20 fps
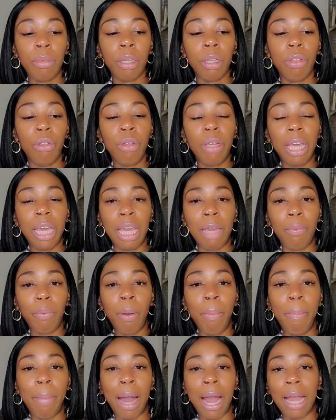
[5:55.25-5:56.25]
you keep
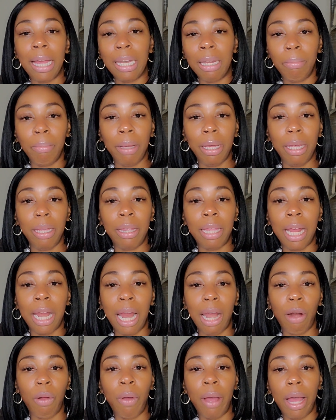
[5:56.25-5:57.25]
reminding me that I
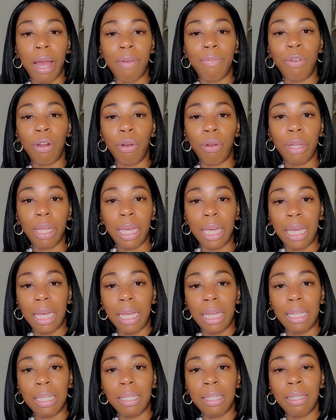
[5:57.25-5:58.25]
don't have no
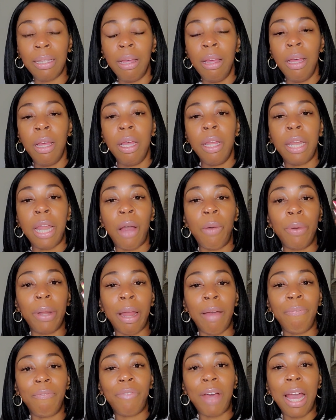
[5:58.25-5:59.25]
kids. Now, when
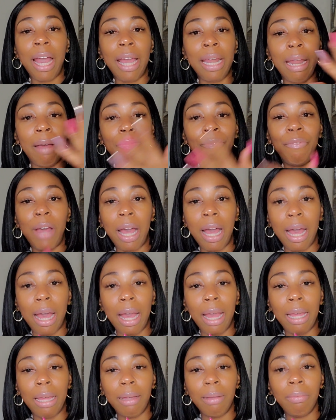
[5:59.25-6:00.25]
I'm fine, I'm
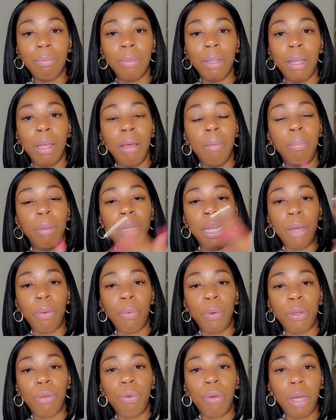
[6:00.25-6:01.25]
fine. But then
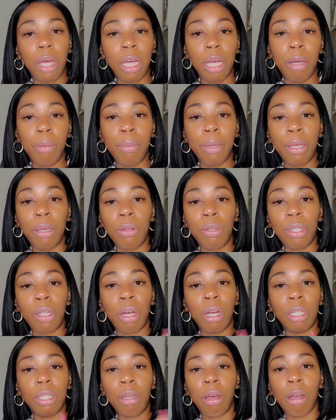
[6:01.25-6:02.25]
when you come and you
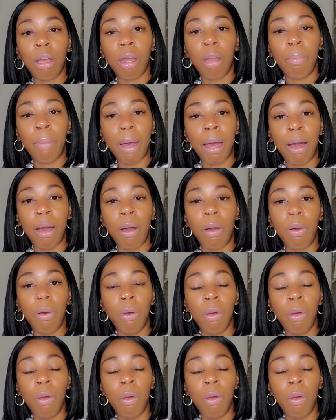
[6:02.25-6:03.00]
start talking about